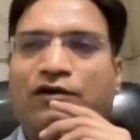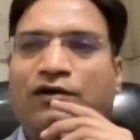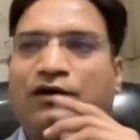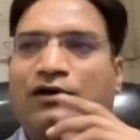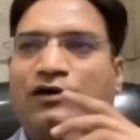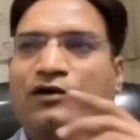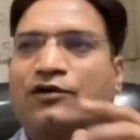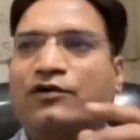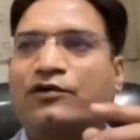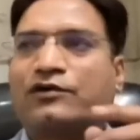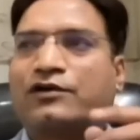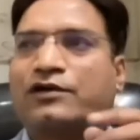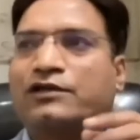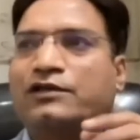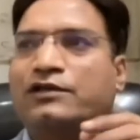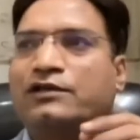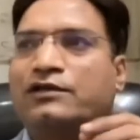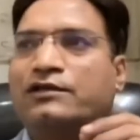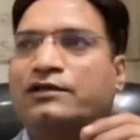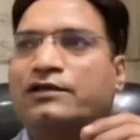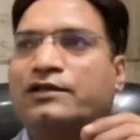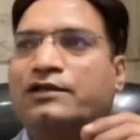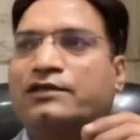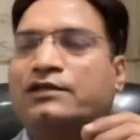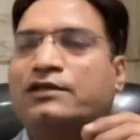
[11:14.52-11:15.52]
uh, Doctor
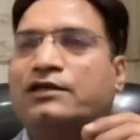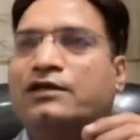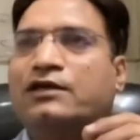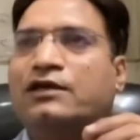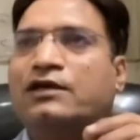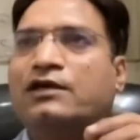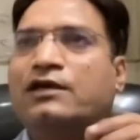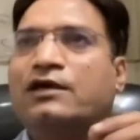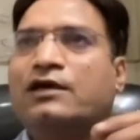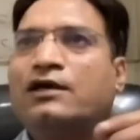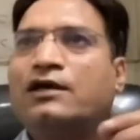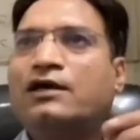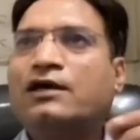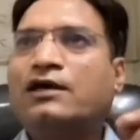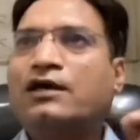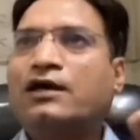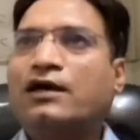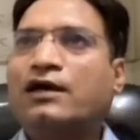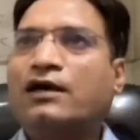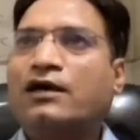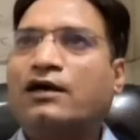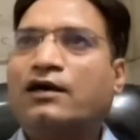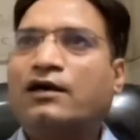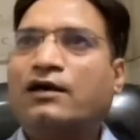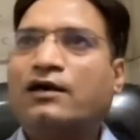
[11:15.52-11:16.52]
Dutta,
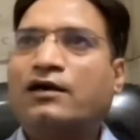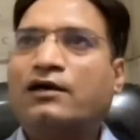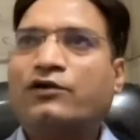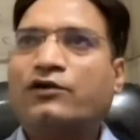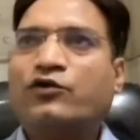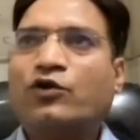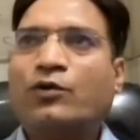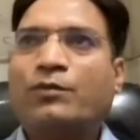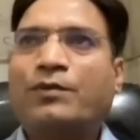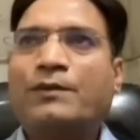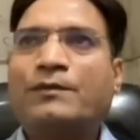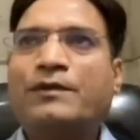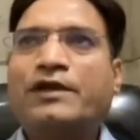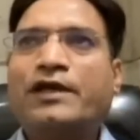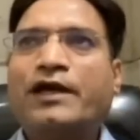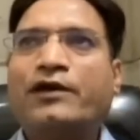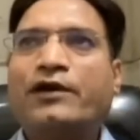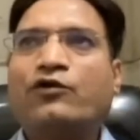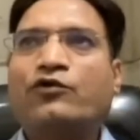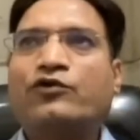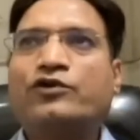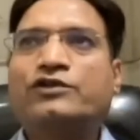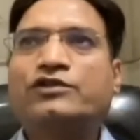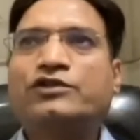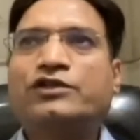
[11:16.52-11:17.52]
uh, dopamine
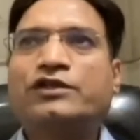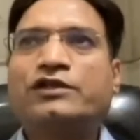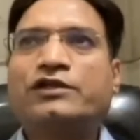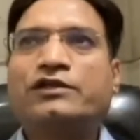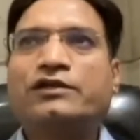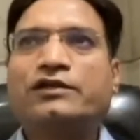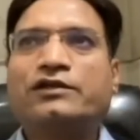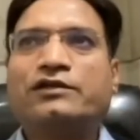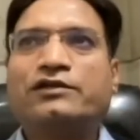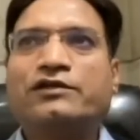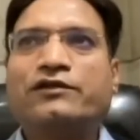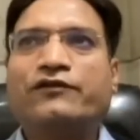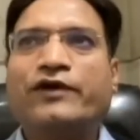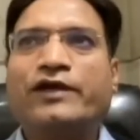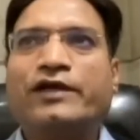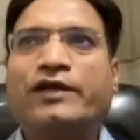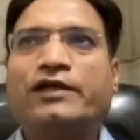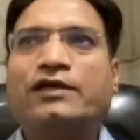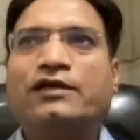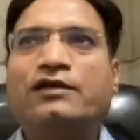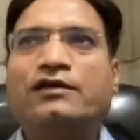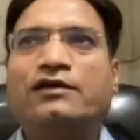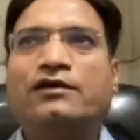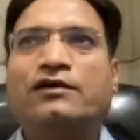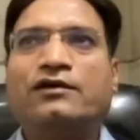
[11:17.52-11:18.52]
agonistic is a
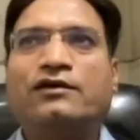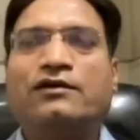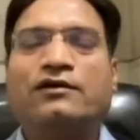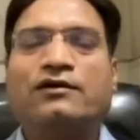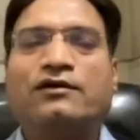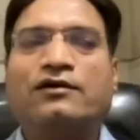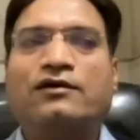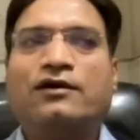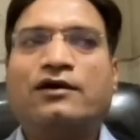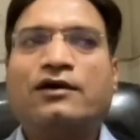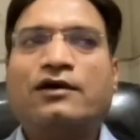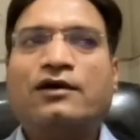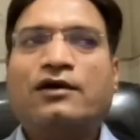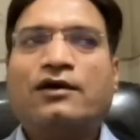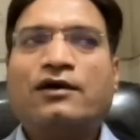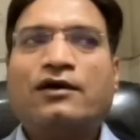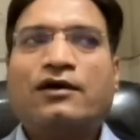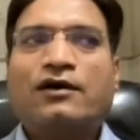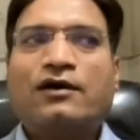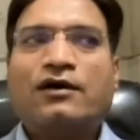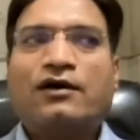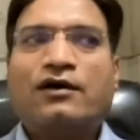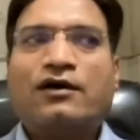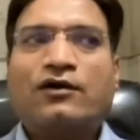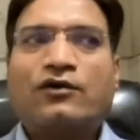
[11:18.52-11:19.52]
very uh,
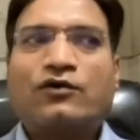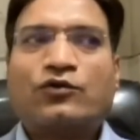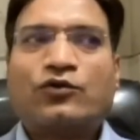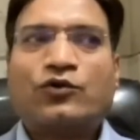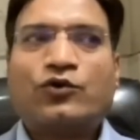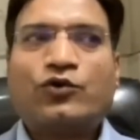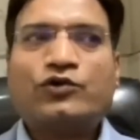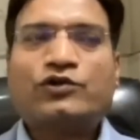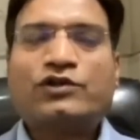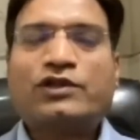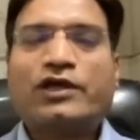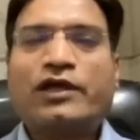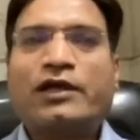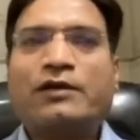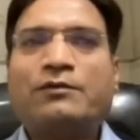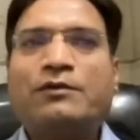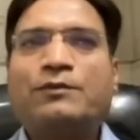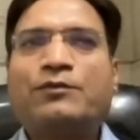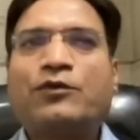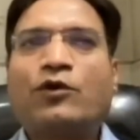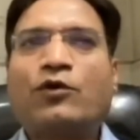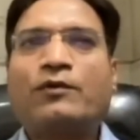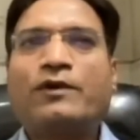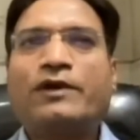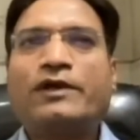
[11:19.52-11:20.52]
good
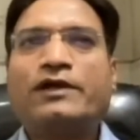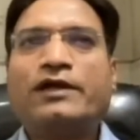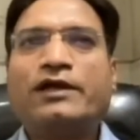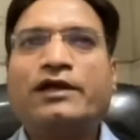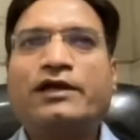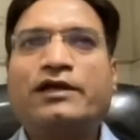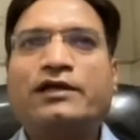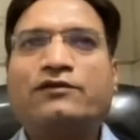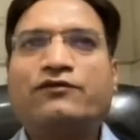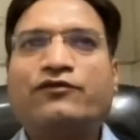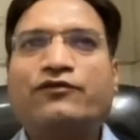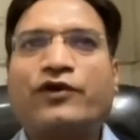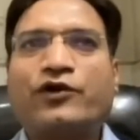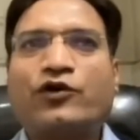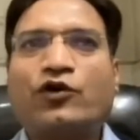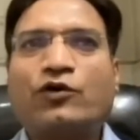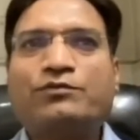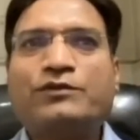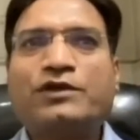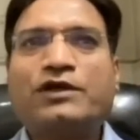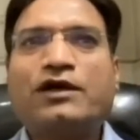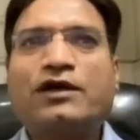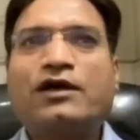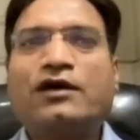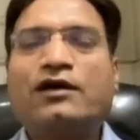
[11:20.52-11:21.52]
therapy. Probably it is one
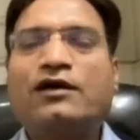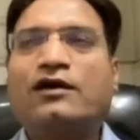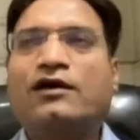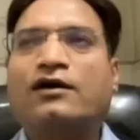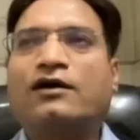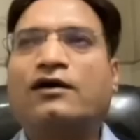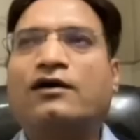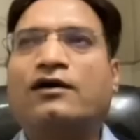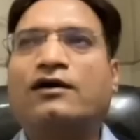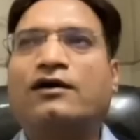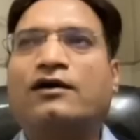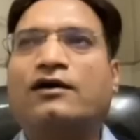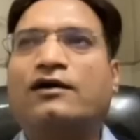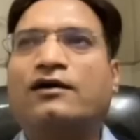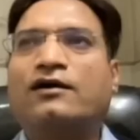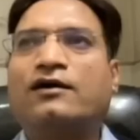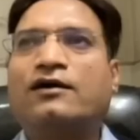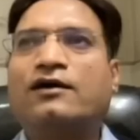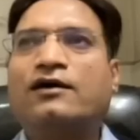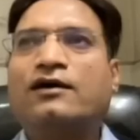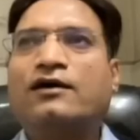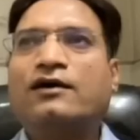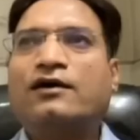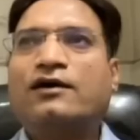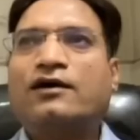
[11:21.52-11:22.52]
of the uh,
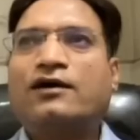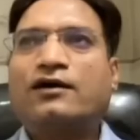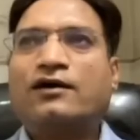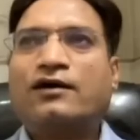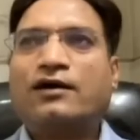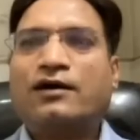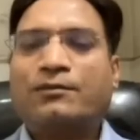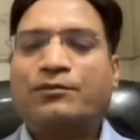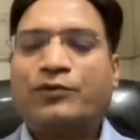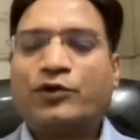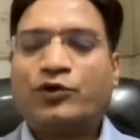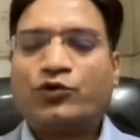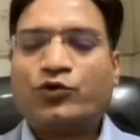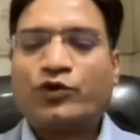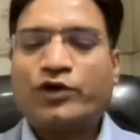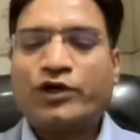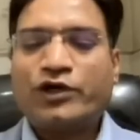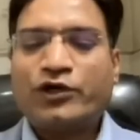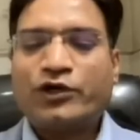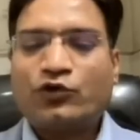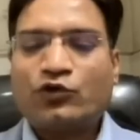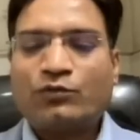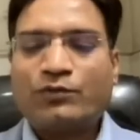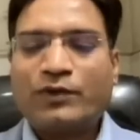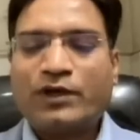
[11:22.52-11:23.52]
uh,
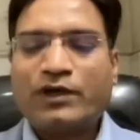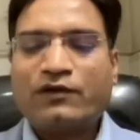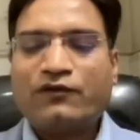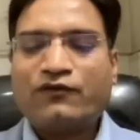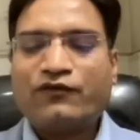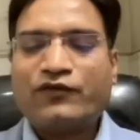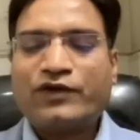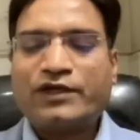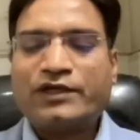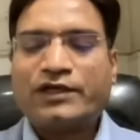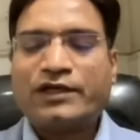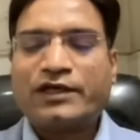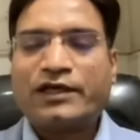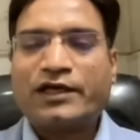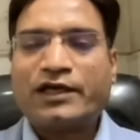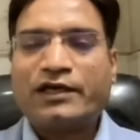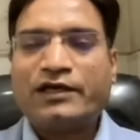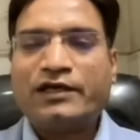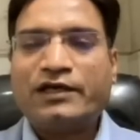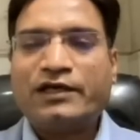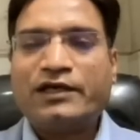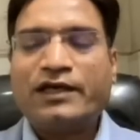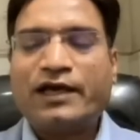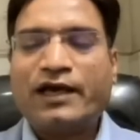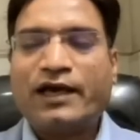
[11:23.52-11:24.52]
pituitary tumor which
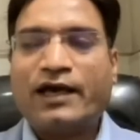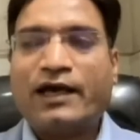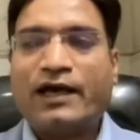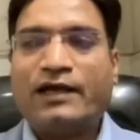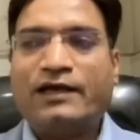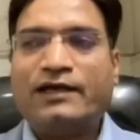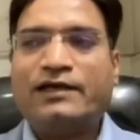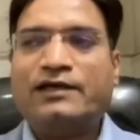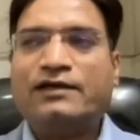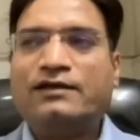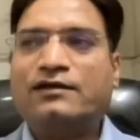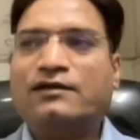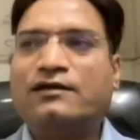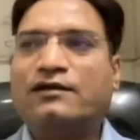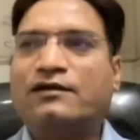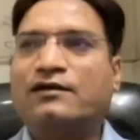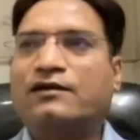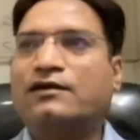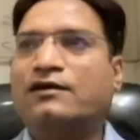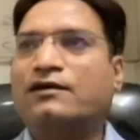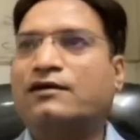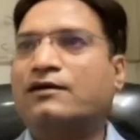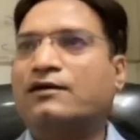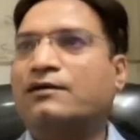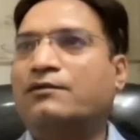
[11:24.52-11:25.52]
didn't need any,
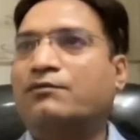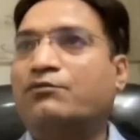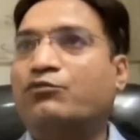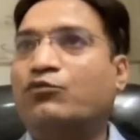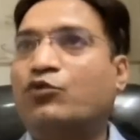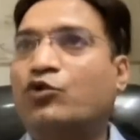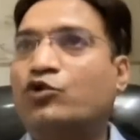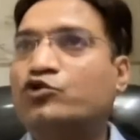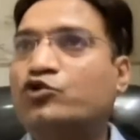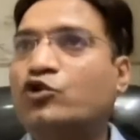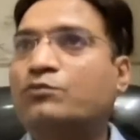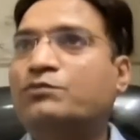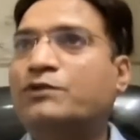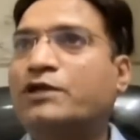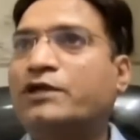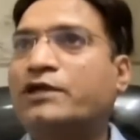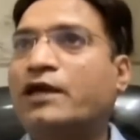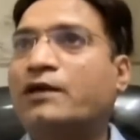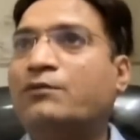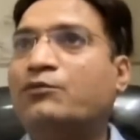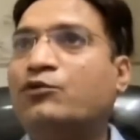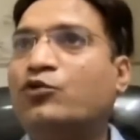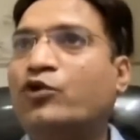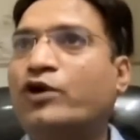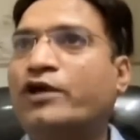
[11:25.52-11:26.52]
uh, most of the
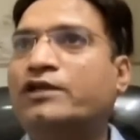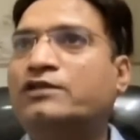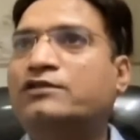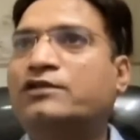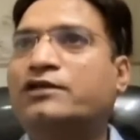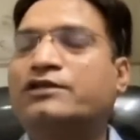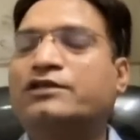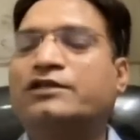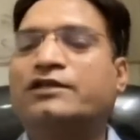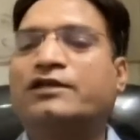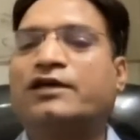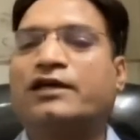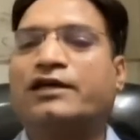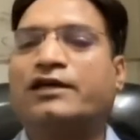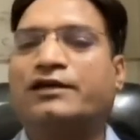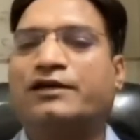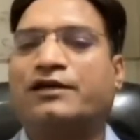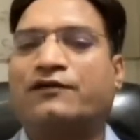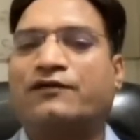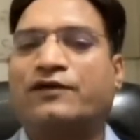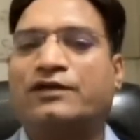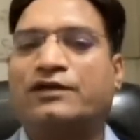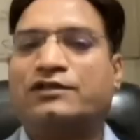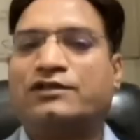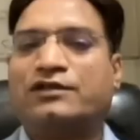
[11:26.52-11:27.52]
time no any surgical
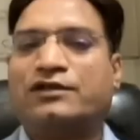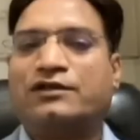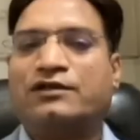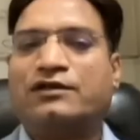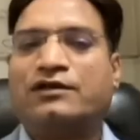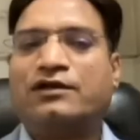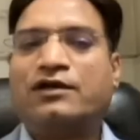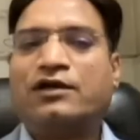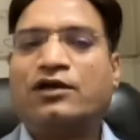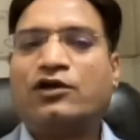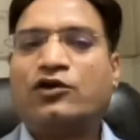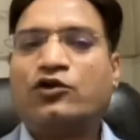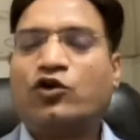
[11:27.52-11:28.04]
intervention.